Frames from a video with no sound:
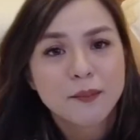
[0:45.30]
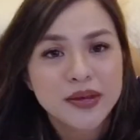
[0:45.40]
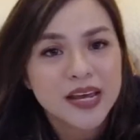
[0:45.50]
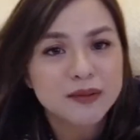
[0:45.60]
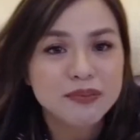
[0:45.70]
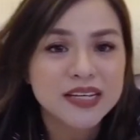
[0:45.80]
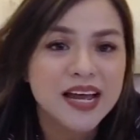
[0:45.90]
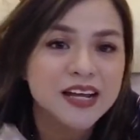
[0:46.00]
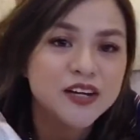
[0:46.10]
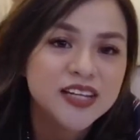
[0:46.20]
may 8 pa
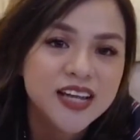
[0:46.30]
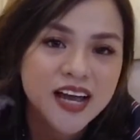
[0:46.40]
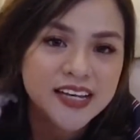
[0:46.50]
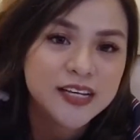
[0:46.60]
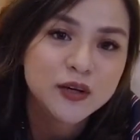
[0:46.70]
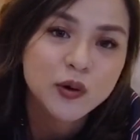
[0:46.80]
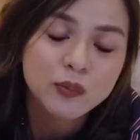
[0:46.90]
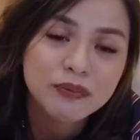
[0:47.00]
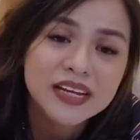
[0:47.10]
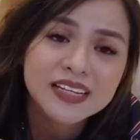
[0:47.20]
tayo na
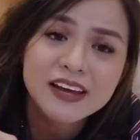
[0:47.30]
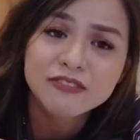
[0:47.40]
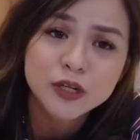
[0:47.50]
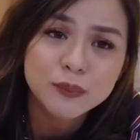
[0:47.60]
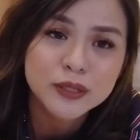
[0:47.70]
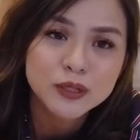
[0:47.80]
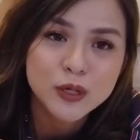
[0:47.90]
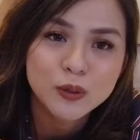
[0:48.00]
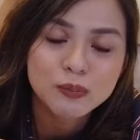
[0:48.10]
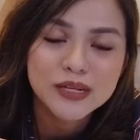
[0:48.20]
i-open, never ko pa itong
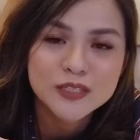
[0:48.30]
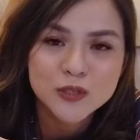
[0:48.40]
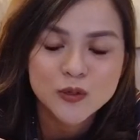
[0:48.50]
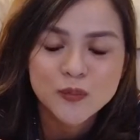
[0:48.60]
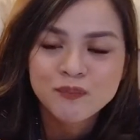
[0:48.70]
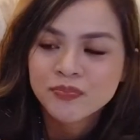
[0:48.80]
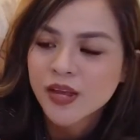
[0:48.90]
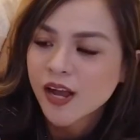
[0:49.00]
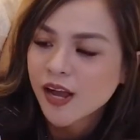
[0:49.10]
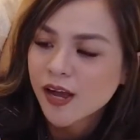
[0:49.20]
na-open, so
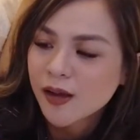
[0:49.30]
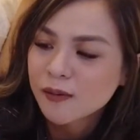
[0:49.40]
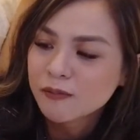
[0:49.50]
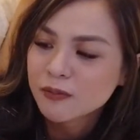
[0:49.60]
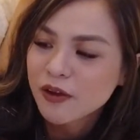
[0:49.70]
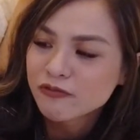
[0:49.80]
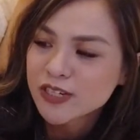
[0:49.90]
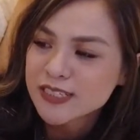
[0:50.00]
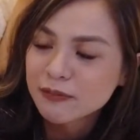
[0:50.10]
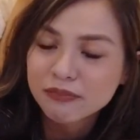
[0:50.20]

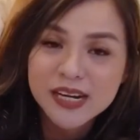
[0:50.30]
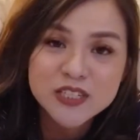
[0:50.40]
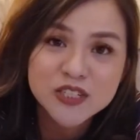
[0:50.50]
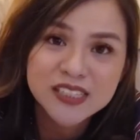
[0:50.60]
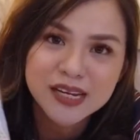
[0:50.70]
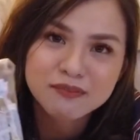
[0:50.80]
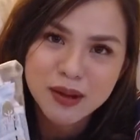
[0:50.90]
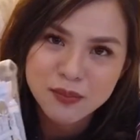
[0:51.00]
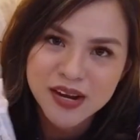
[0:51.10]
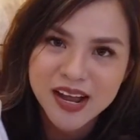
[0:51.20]
first impression din
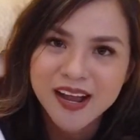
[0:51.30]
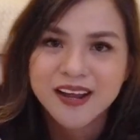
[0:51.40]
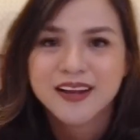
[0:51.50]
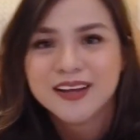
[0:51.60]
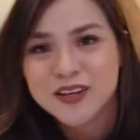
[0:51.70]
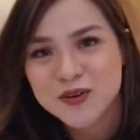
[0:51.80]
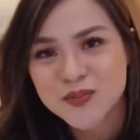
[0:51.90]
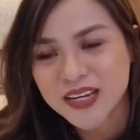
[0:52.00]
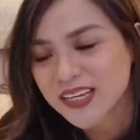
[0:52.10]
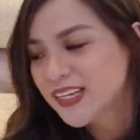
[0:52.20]
mamaya yung
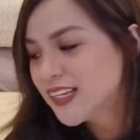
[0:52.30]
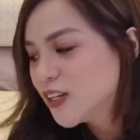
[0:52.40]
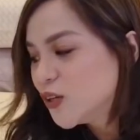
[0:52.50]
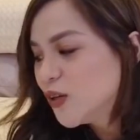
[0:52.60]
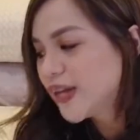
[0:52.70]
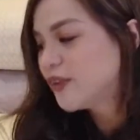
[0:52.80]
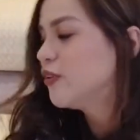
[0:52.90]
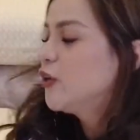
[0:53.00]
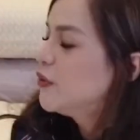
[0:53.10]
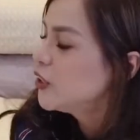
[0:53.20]
makikita nyo, and
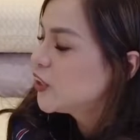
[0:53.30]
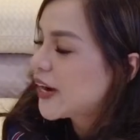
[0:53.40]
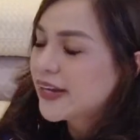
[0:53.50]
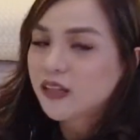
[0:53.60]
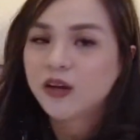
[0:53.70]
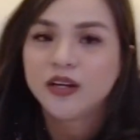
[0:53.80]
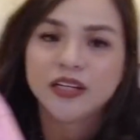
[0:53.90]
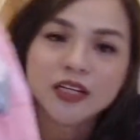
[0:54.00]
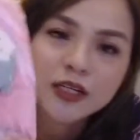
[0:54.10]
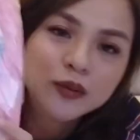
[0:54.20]
we're going to try it on,
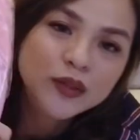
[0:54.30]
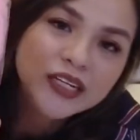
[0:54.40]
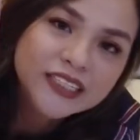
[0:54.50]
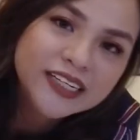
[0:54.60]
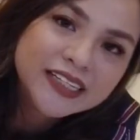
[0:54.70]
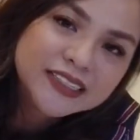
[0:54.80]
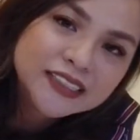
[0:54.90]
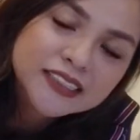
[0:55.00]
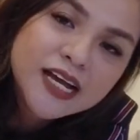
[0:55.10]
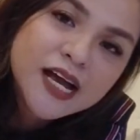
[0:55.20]
including
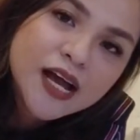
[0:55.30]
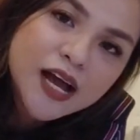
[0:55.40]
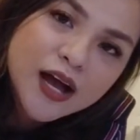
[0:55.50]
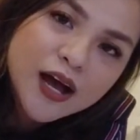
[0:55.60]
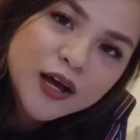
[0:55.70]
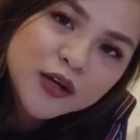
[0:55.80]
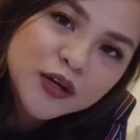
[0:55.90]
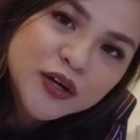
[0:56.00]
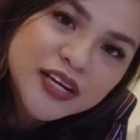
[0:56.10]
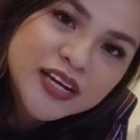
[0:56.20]
this
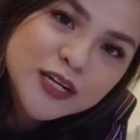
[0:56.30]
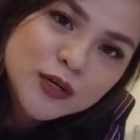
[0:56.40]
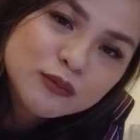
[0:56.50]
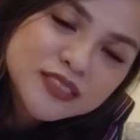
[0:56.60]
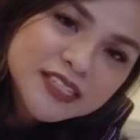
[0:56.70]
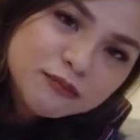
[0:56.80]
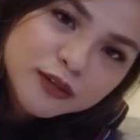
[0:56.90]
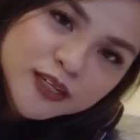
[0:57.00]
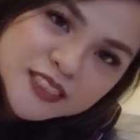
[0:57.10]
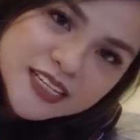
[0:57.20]
Korean home
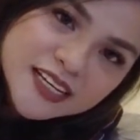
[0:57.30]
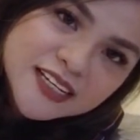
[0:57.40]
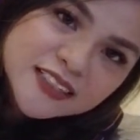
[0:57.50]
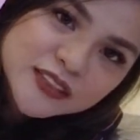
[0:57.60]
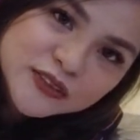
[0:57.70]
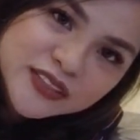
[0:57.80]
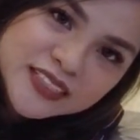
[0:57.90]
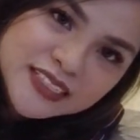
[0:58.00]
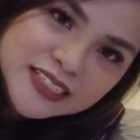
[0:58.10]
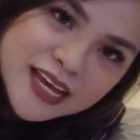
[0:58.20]
sleepers, and it's
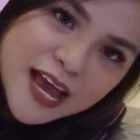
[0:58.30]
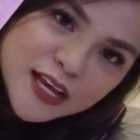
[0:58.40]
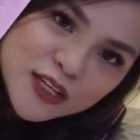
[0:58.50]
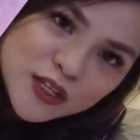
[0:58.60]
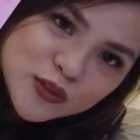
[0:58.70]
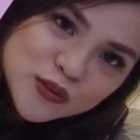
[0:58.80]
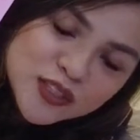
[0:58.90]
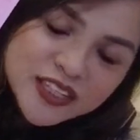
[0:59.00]
really cute.